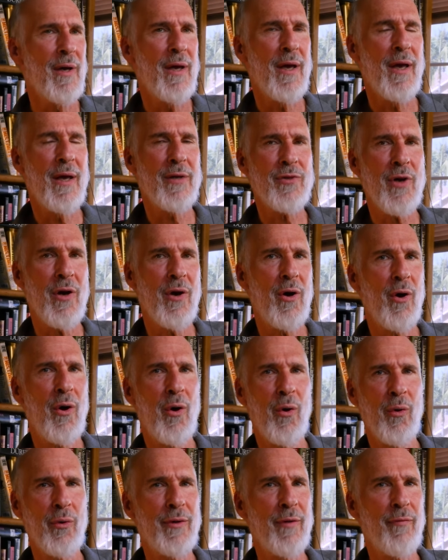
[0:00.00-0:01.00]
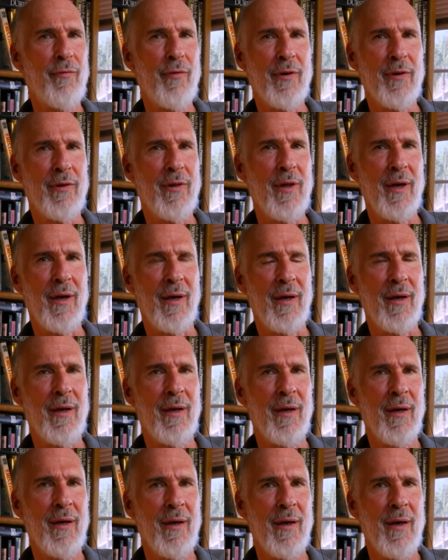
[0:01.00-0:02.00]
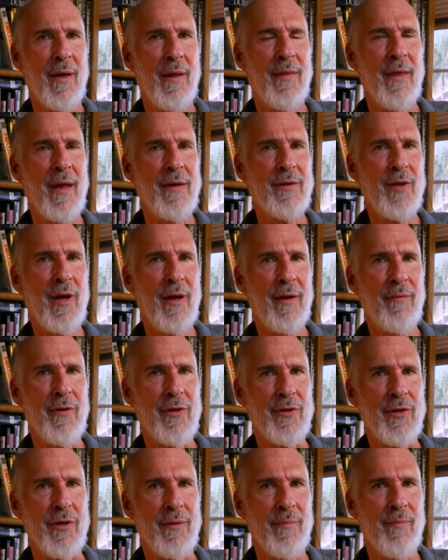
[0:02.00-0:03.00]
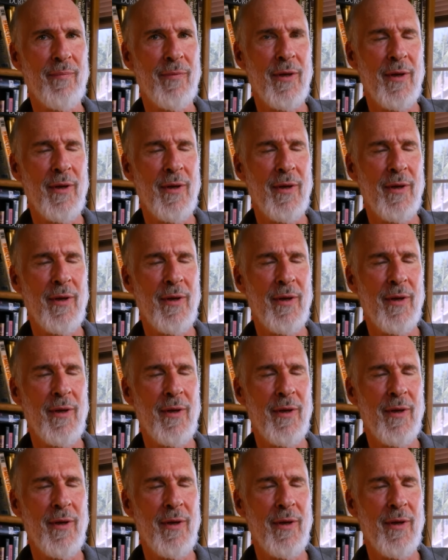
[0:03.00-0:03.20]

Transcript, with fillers: it's a whole different thing than television.